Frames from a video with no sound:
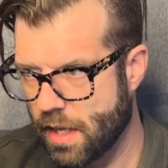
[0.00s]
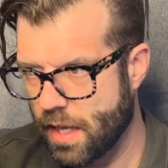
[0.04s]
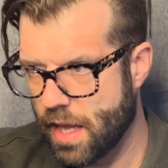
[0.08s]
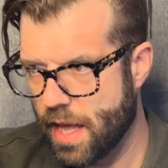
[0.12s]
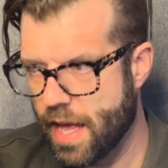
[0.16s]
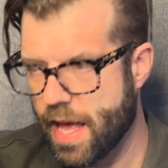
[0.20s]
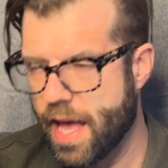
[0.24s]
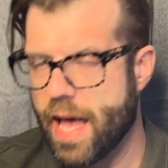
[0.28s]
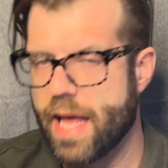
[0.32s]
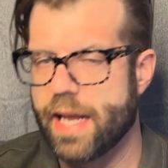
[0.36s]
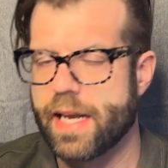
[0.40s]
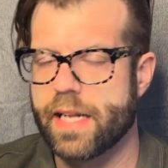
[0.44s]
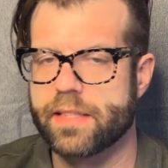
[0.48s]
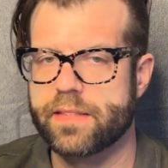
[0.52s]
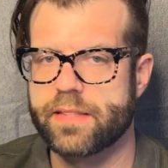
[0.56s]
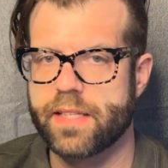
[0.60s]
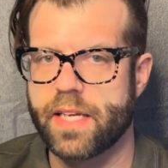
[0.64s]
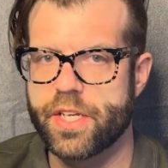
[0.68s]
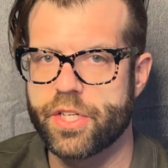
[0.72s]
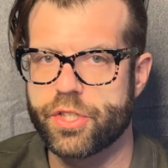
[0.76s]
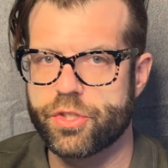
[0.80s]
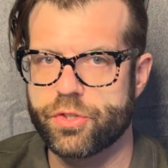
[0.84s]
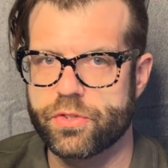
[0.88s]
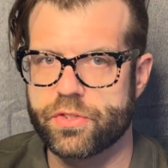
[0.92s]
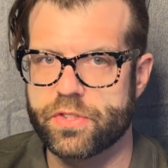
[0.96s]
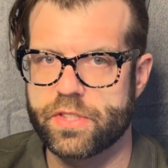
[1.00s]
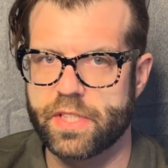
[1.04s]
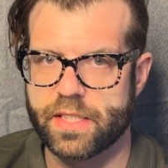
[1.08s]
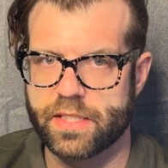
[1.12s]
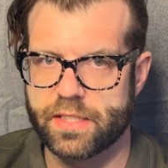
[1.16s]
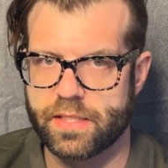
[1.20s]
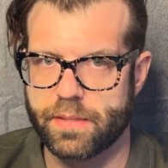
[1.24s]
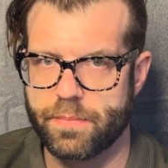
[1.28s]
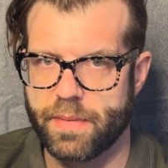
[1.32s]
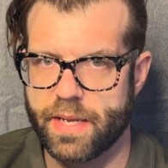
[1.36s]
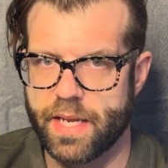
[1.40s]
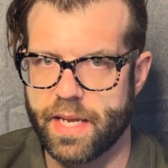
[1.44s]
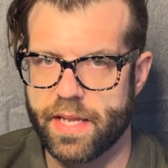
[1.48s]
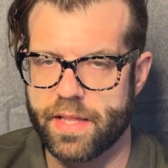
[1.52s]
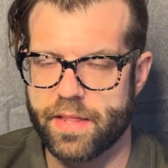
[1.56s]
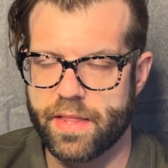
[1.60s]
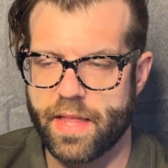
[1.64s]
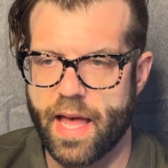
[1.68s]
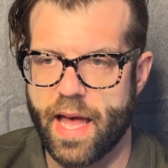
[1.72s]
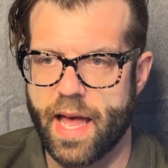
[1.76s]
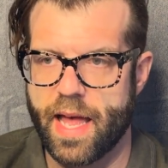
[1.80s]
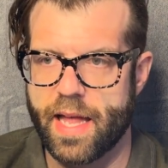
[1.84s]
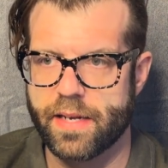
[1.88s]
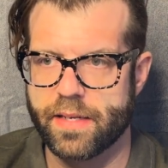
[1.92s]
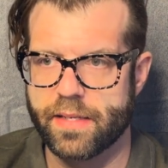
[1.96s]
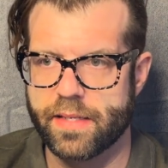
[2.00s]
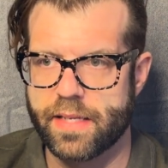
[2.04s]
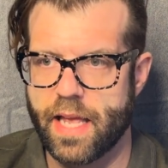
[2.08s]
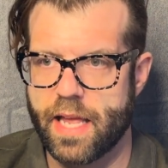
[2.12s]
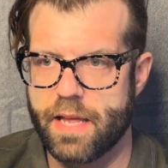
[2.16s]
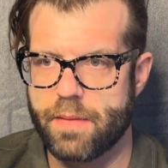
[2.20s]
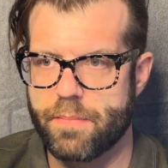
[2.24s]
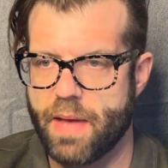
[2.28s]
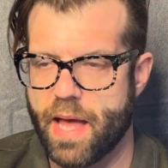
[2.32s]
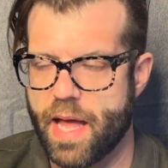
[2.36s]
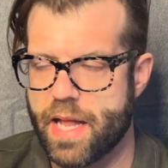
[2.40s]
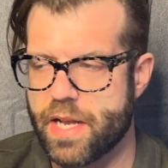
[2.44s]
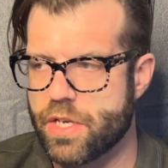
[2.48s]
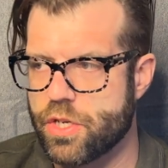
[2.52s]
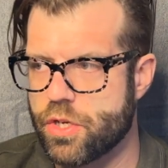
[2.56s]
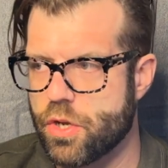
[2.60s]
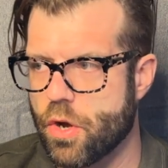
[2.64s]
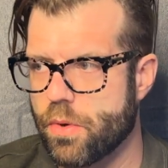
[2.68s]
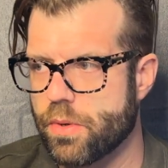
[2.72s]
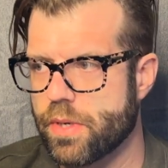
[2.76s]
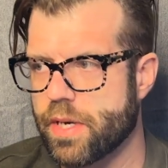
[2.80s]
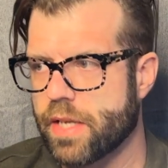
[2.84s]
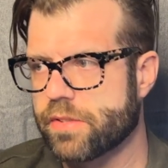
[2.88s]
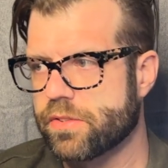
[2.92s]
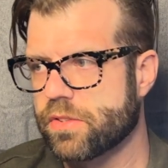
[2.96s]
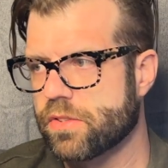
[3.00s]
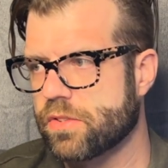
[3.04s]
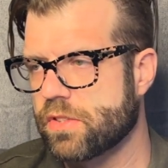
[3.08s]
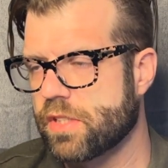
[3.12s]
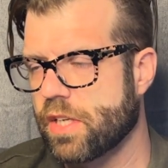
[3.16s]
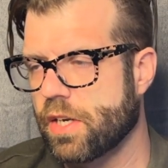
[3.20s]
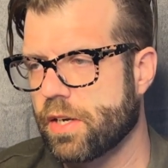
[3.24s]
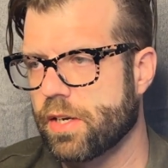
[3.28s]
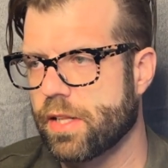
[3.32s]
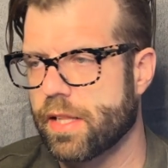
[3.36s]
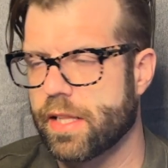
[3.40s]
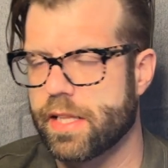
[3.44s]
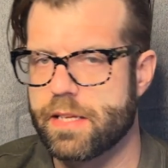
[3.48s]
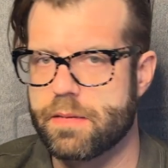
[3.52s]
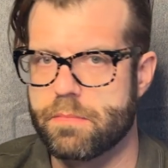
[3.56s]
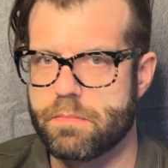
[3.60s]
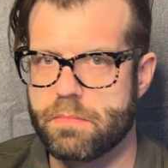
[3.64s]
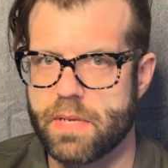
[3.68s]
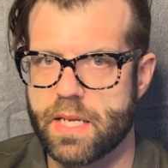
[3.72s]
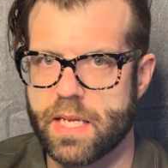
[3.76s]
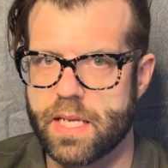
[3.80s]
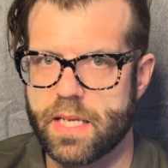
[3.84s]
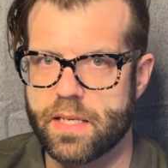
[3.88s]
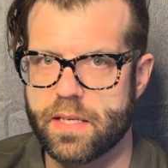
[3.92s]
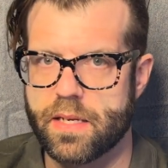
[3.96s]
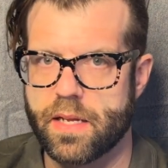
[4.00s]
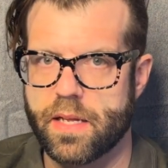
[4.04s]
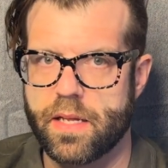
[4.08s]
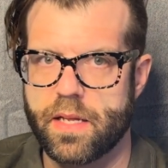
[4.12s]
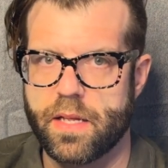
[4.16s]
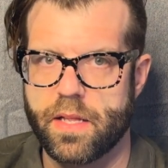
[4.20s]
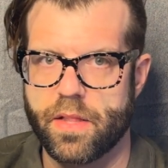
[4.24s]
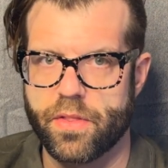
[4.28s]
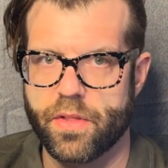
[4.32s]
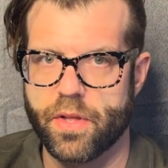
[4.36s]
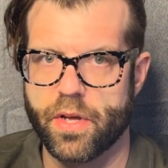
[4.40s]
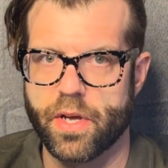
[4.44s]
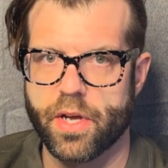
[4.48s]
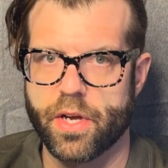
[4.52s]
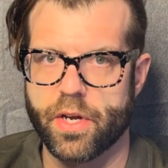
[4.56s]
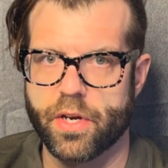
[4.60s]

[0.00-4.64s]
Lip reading: And it's interesting to me that gay men don't necessarily meet the